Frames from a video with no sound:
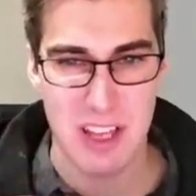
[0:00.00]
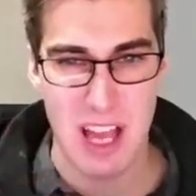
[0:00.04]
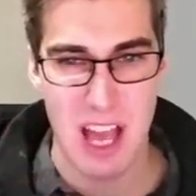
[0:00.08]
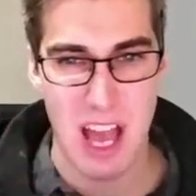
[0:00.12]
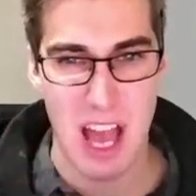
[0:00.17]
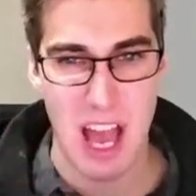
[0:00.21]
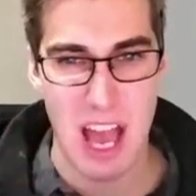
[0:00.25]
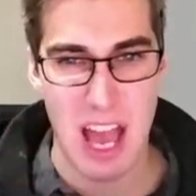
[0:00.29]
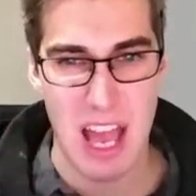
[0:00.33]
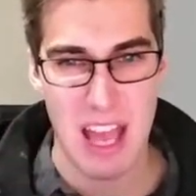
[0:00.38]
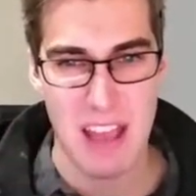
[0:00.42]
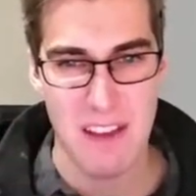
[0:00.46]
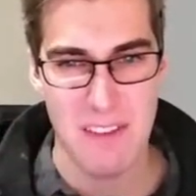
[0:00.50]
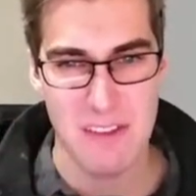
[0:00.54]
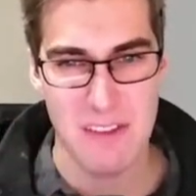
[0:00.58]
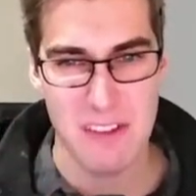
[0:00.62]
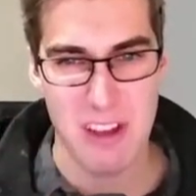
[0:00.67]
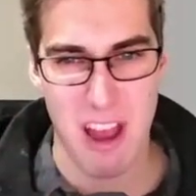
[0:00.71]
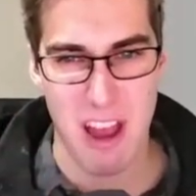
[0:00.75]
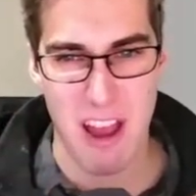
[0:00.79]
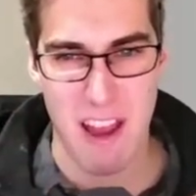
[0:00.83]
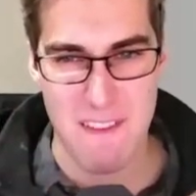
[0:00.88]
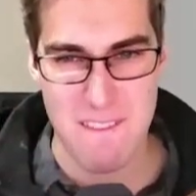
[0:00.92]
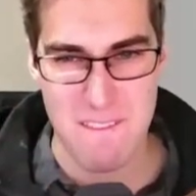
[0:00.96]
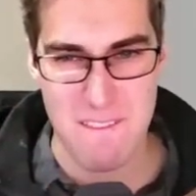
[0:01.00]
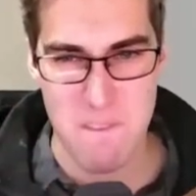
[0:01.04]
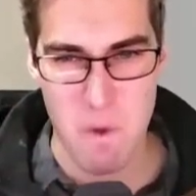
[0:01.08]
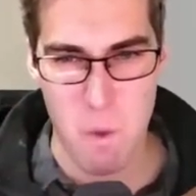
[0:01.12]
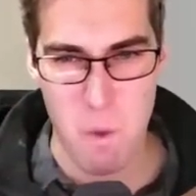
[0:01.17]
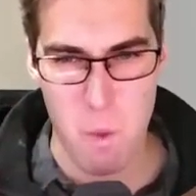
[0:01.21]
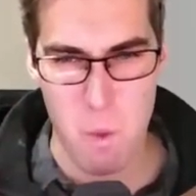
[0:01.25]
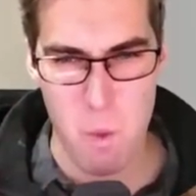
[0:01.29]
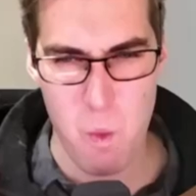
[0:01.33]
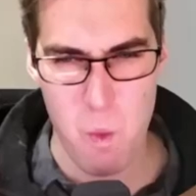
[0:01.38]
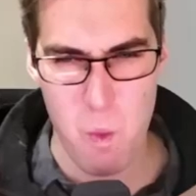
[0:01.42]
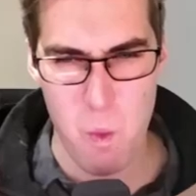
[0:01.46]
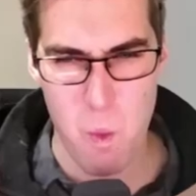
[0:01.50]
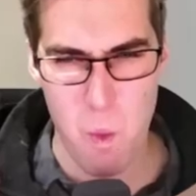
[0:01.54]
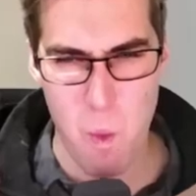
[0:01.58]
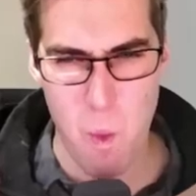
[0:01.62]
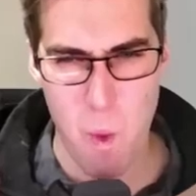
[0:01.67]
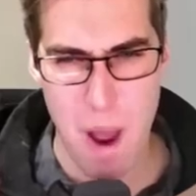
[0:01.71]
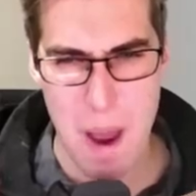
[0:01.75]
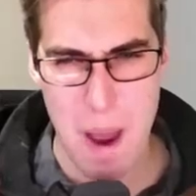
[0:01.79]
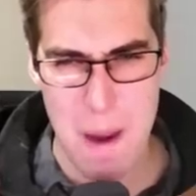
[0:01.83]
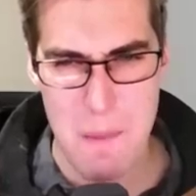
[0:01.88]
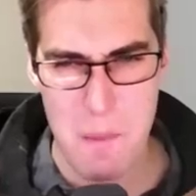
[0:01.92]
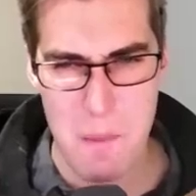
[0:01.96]
I have time for
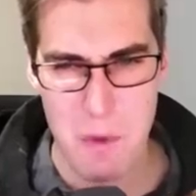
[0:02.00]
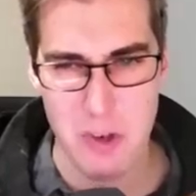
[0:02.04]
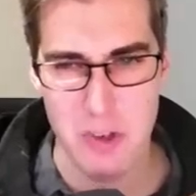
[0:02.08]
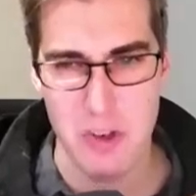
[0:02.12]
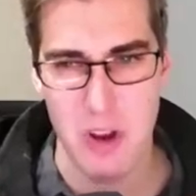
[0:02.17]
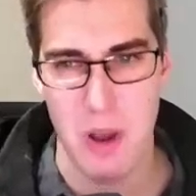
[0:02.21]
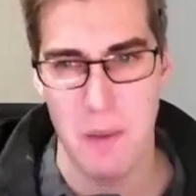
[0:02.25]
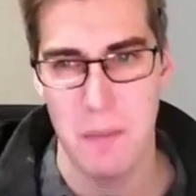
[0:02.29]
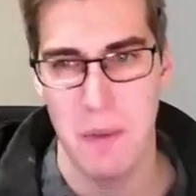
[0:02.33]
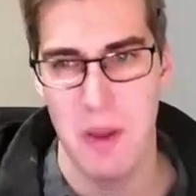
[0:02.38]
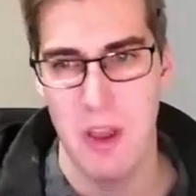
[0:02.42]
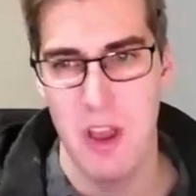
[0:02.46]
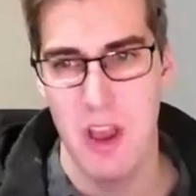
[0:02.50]
one more job.